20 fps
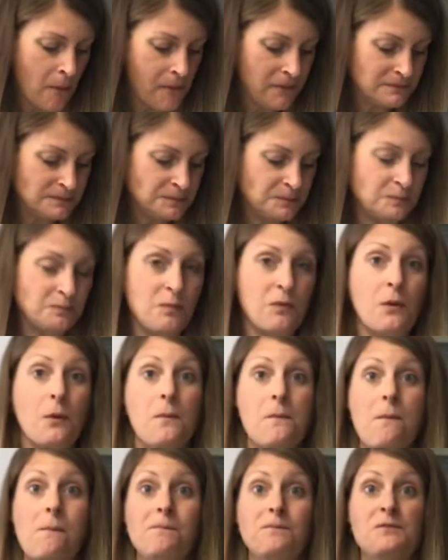good.
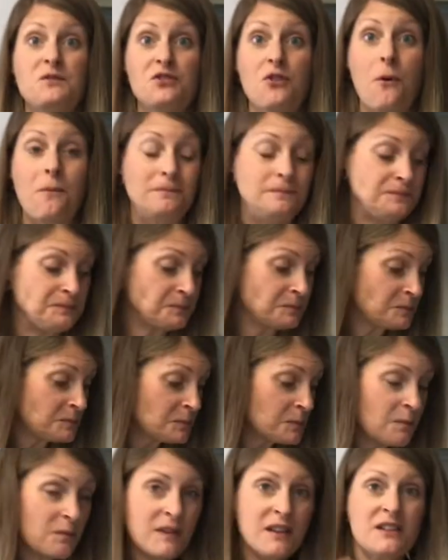So,
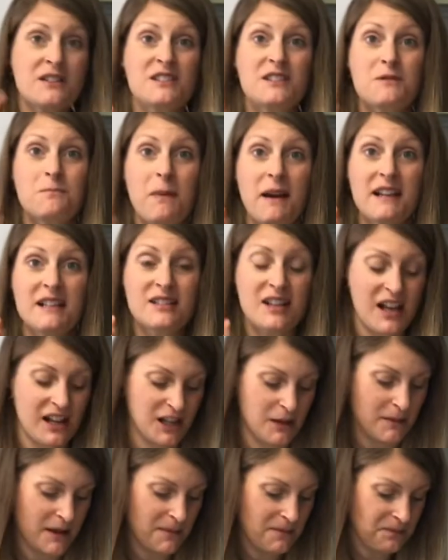spice
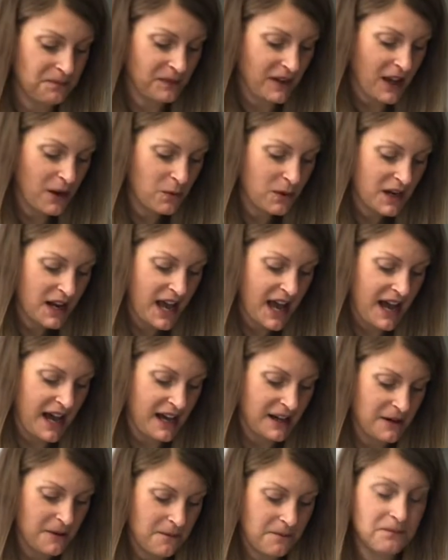element. I want to
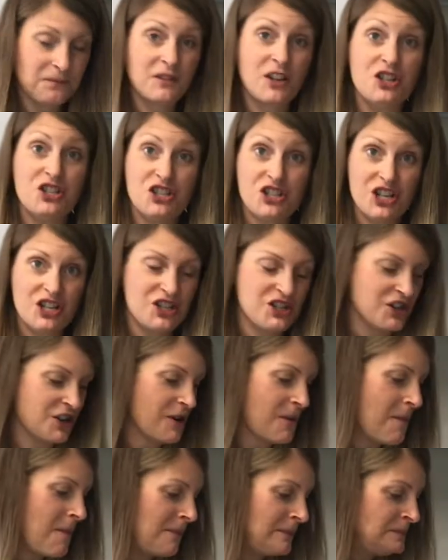add
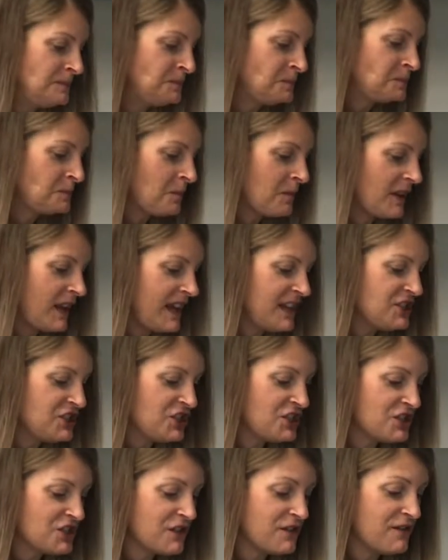ginger. Okay,
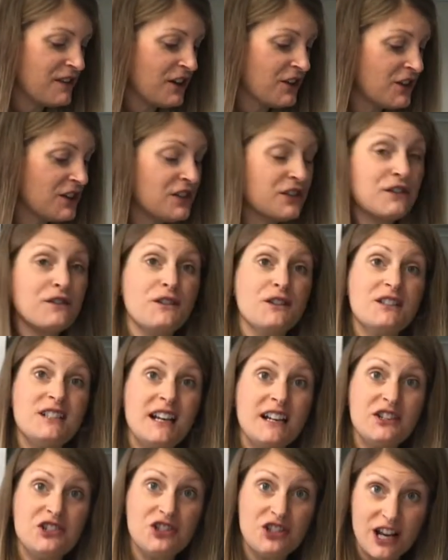ginger, very good for
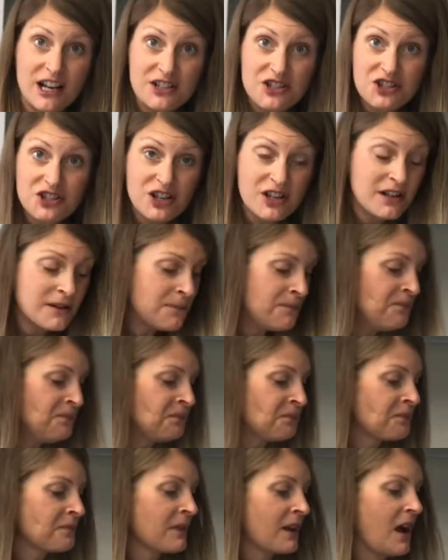digestion,
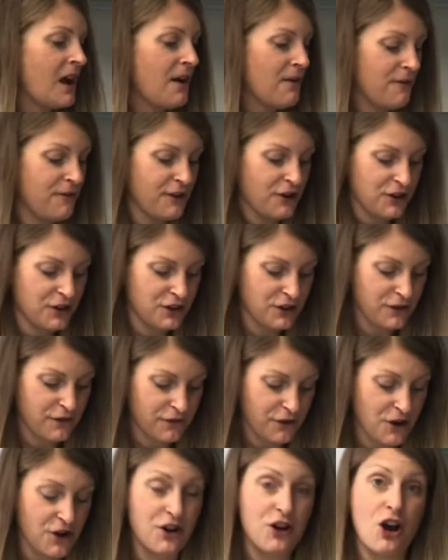very good
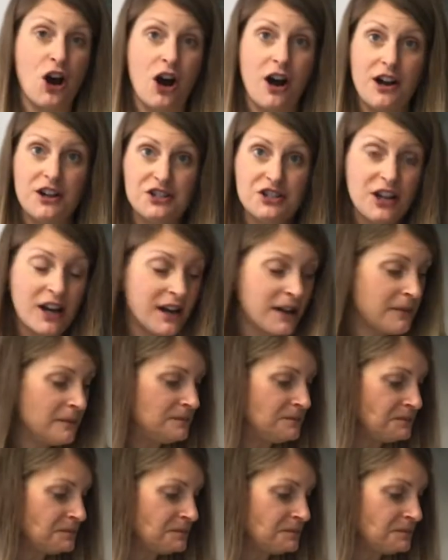for nausea.